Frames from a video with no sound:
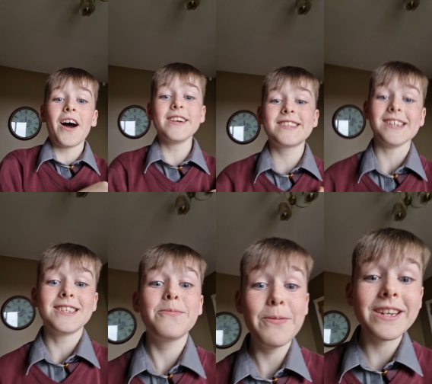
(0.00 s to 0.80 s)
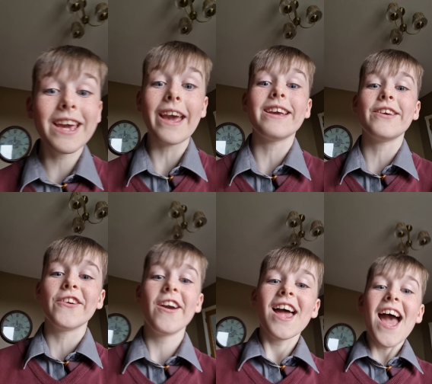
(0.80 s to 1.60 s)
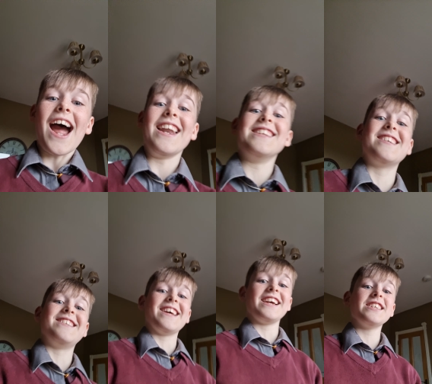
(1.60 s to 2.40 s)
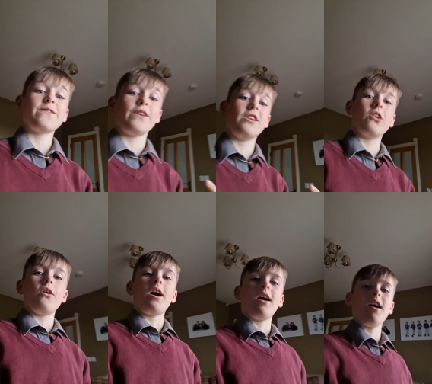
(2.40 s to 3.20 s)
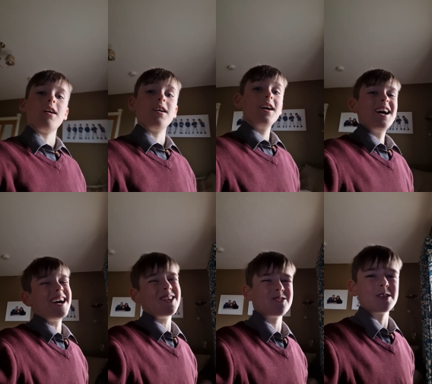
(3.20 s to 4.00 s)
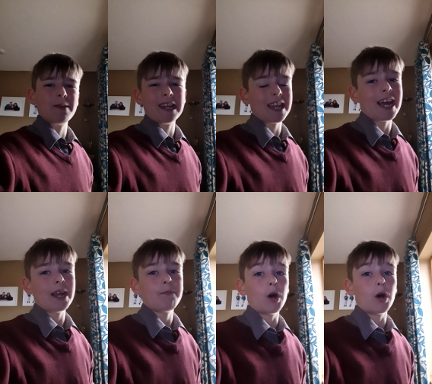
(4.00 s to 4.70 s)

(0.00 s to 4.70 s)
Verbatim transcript: guys, it's BK here, and in today's video, uh, I know it's a bit late,